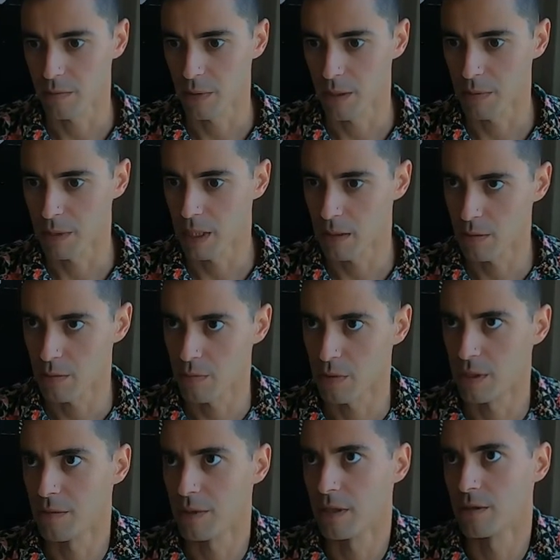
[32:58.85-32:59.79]
Maybe
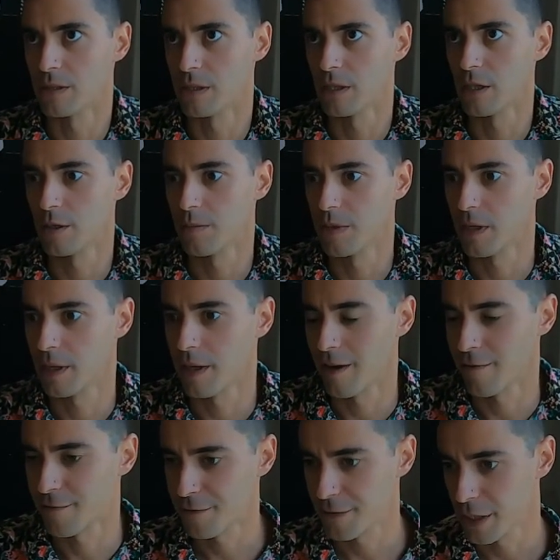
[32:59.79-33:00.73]
there's a little bit of
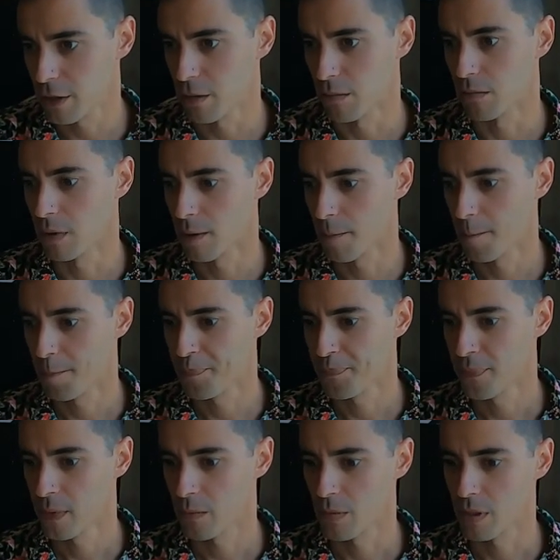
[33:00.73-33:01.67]
that freedom,
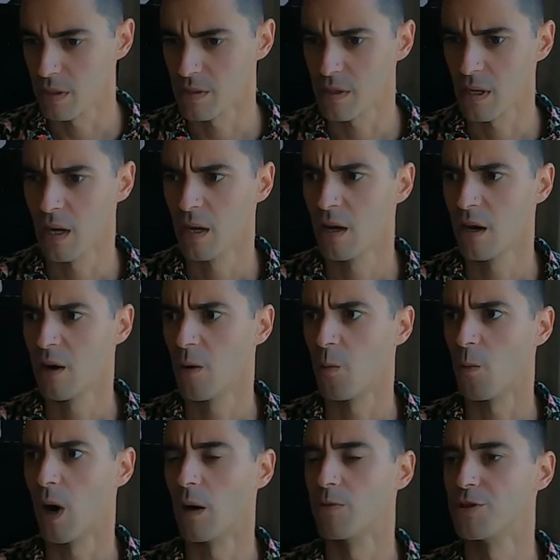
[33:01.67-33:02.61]
because
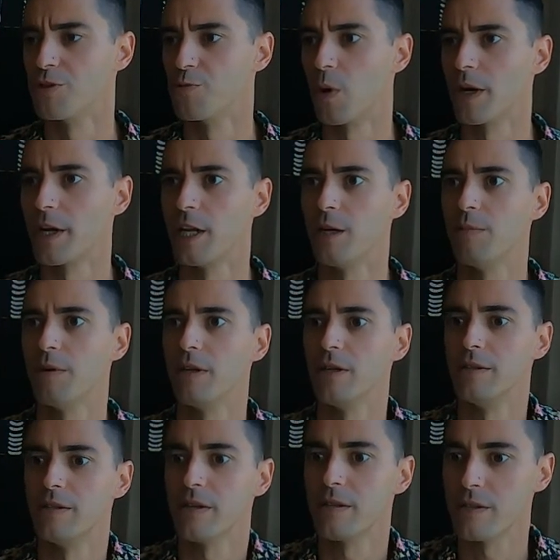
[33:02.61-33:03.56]
why would you want anybody
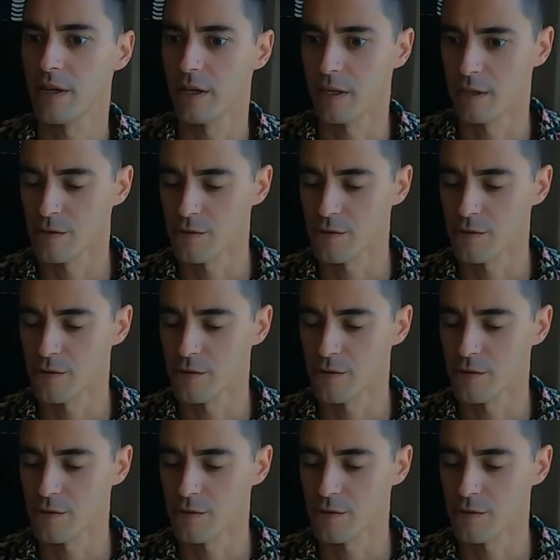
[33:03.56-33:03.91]
dictating